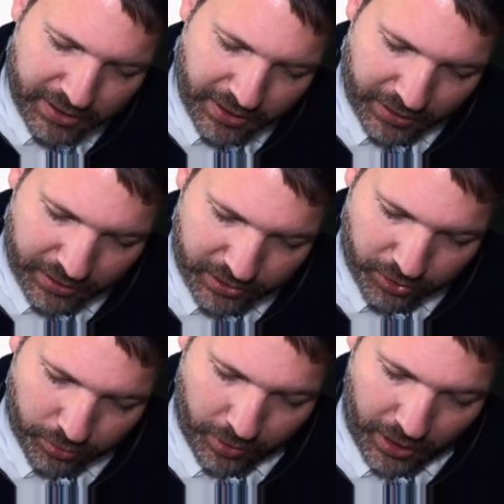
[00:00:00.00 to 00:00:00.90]
ticket is
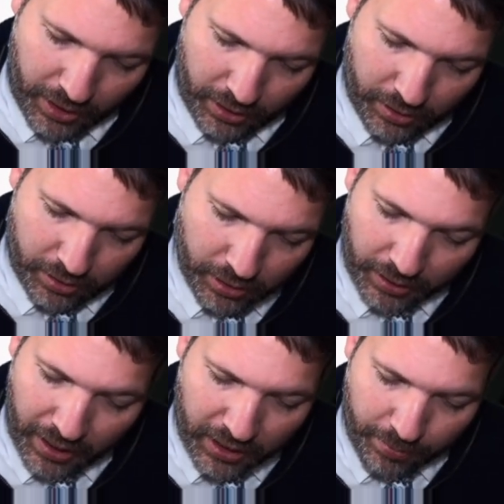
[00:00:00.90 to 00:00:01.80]
green.
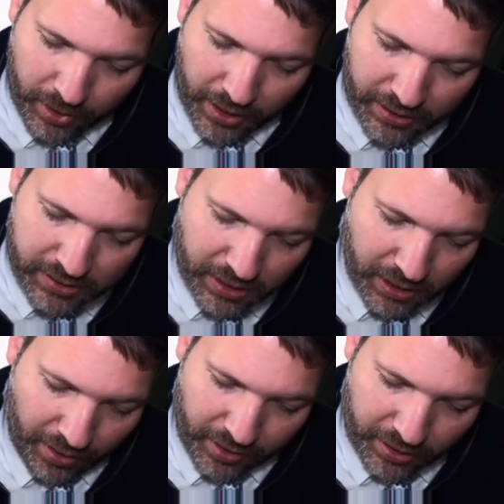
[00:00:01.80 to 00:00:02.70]
Again, number 19,
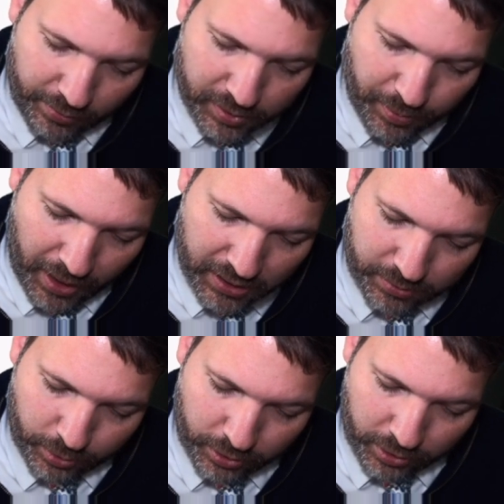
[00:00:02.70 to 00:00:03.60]
I think that was
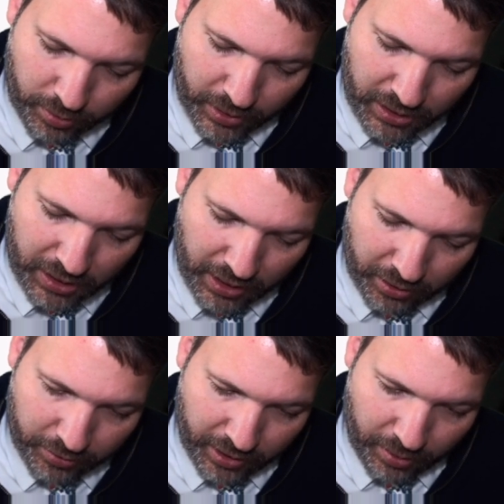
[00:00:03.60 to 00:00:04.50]
possible. Could have been
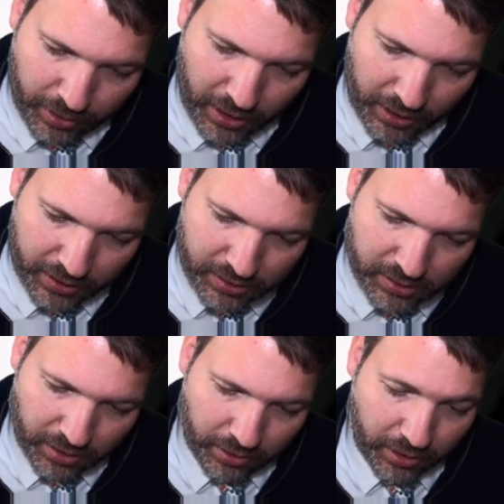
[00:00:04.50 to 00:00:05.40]
yellow there, but not
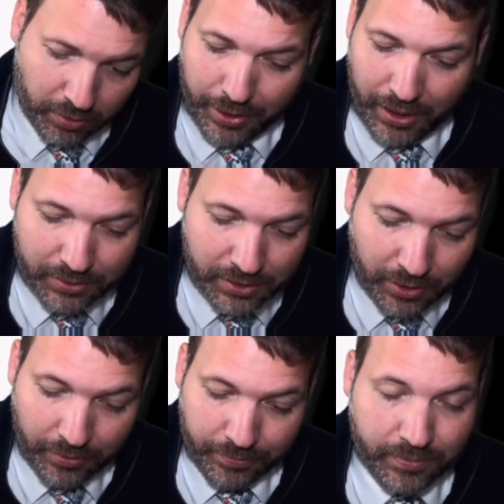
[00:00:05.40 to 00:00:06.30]
necessarily green,
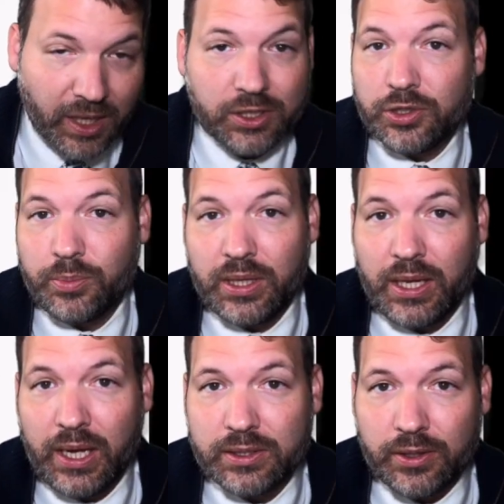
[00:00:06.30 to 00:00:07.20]
so that should be
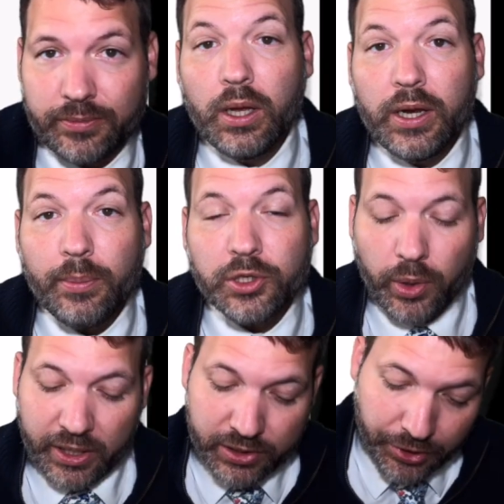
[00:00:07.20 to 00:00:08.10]
the answer. Number
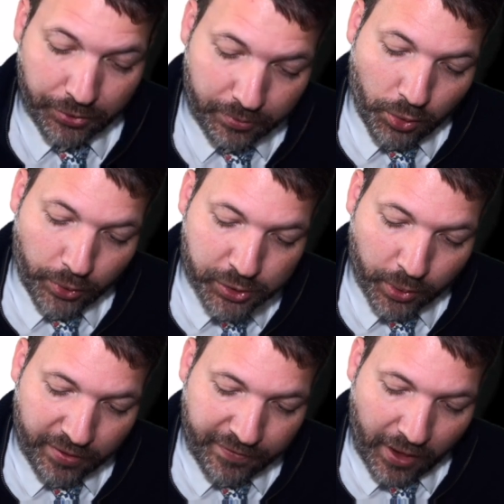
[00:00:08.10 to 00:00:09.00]
22, which one
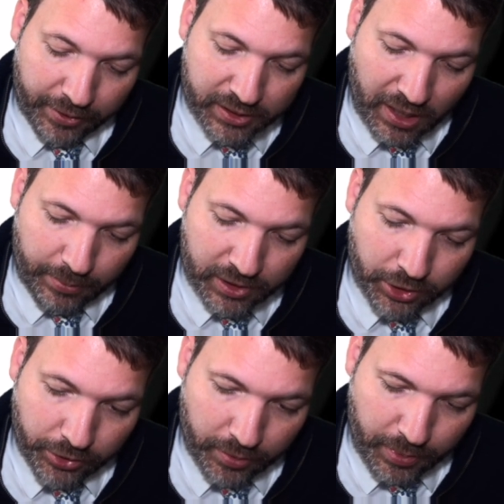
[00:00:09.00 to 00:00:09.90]
of the following statements
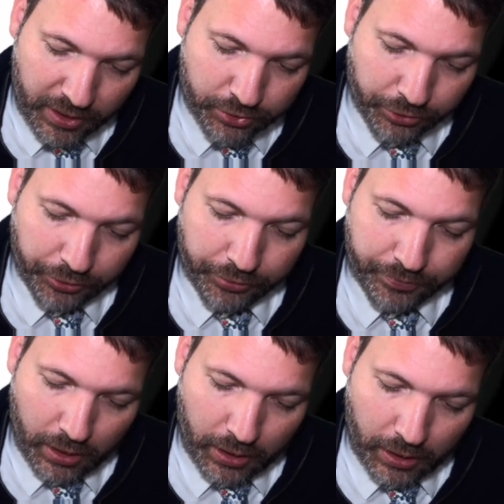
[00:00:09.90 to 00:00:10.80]
could be true?
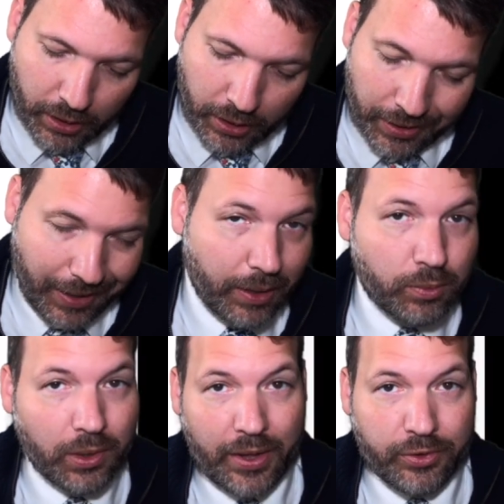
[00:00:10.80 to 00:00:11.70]
Uh, again,
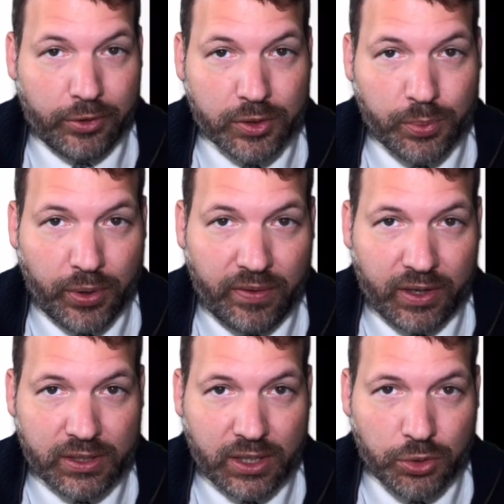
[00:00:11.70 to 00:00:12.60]
we'll either use
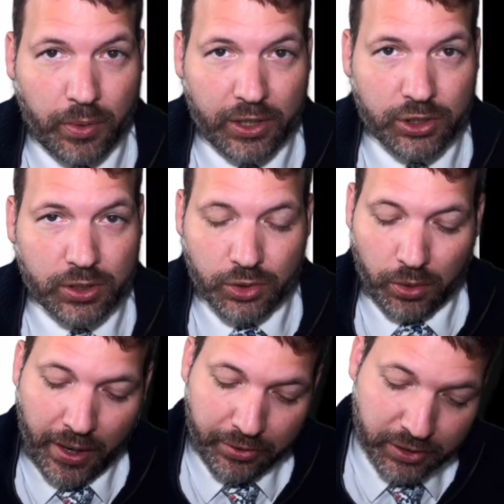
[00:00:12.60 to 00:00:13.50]
previous situations
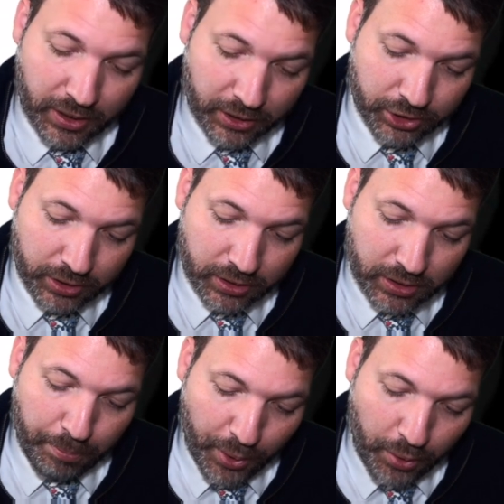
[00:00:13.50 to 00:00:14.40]
or our deductions.
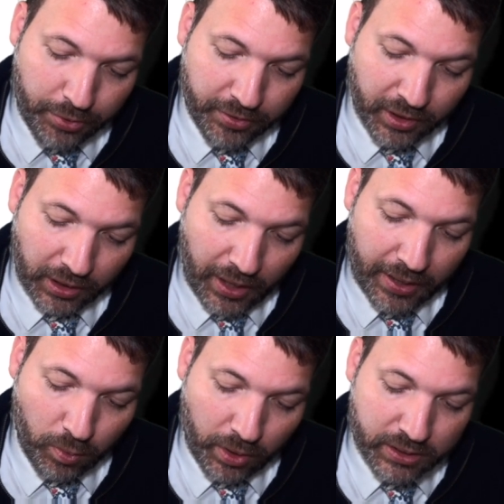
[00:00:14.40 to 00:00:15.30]
Both the
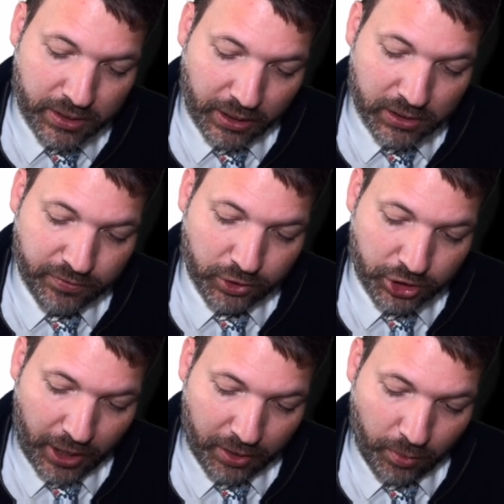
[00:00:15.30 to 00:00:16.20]
line 1 tickets for
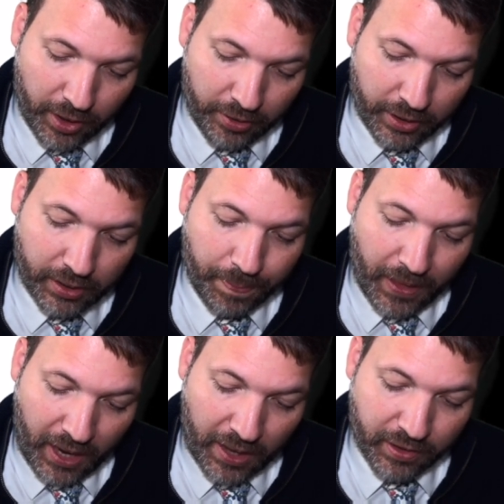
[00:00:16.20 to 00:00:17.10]
January
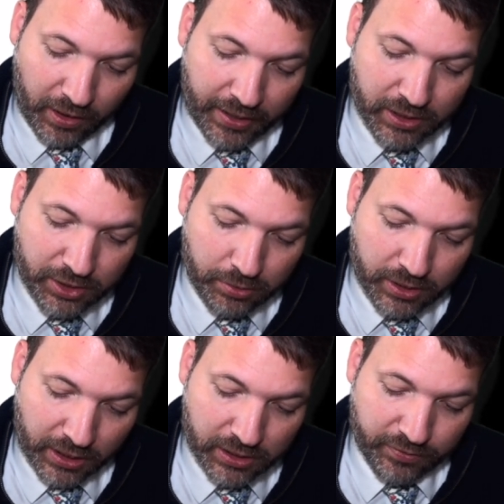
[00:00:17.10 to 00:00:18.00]
and the line 2
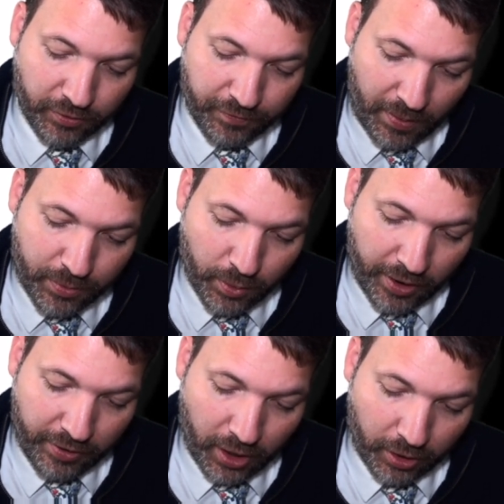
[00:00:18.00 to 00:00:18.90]
tickets for
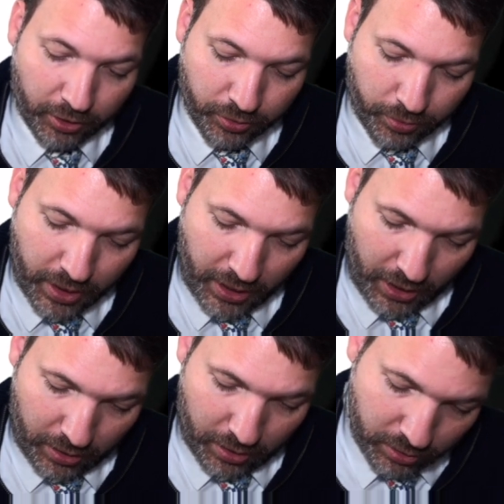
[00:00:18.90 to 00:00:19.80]
February are
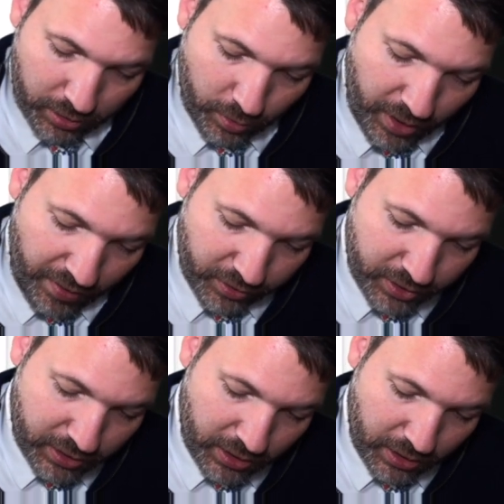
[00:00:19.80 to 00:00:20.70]
green. So did we ever
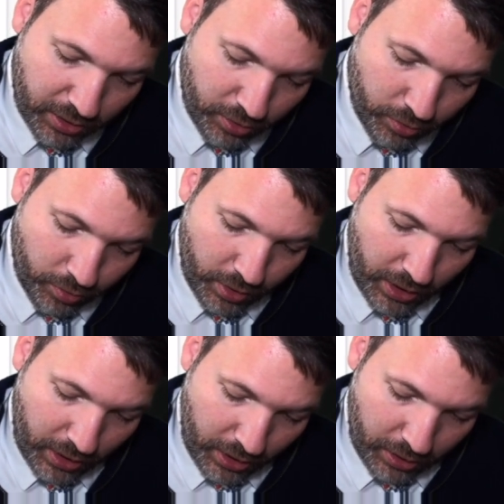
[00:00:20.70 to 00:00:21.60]
see
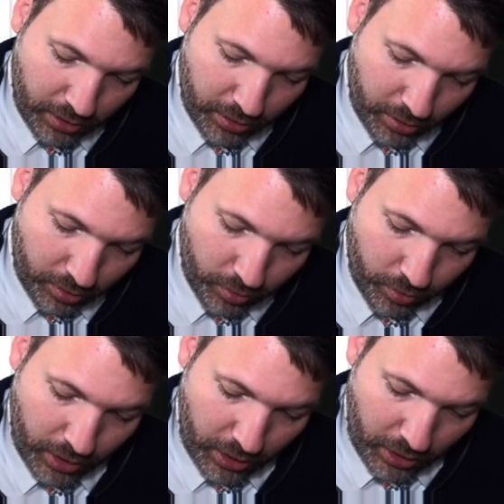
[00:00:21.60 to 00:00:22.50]
green,
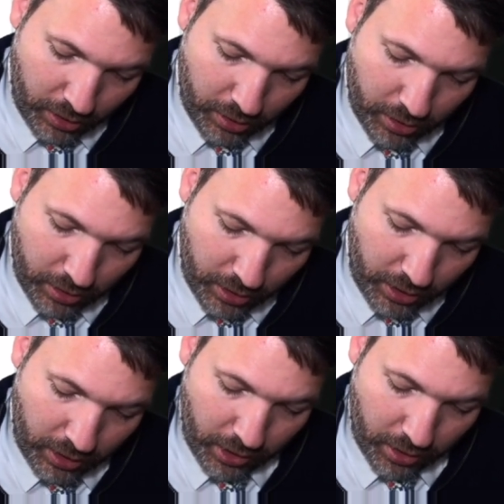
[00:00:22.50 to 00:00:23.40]
green
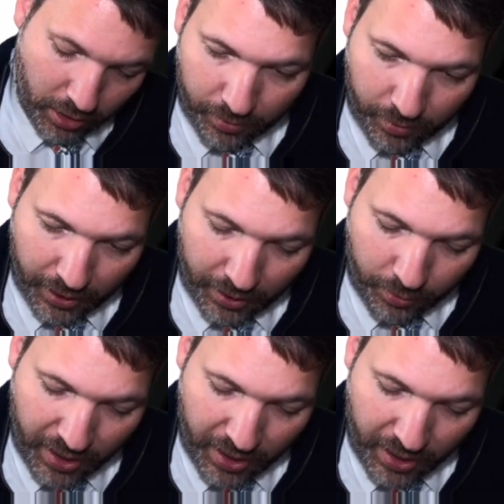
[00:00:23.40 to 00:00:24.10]
here? Why? We